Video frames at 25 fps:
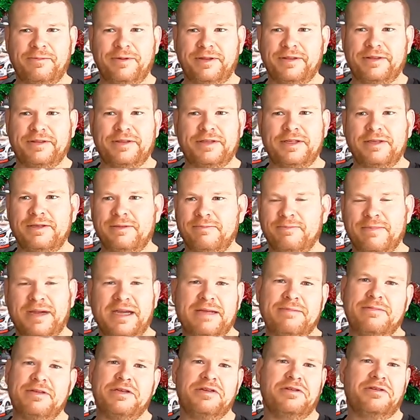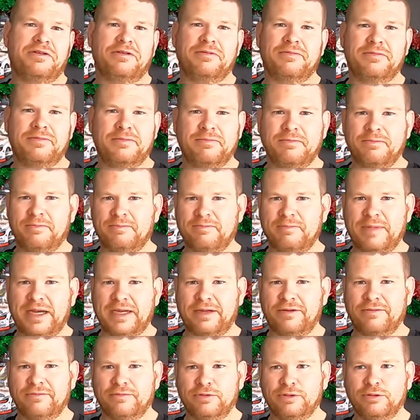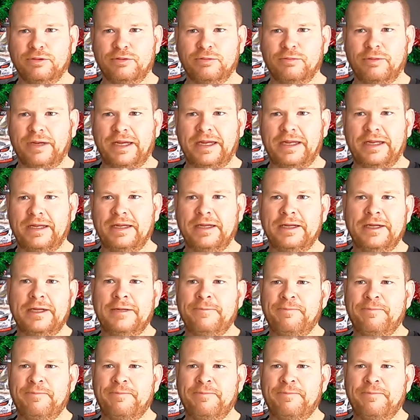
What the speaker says: with maybe you could make a rule where,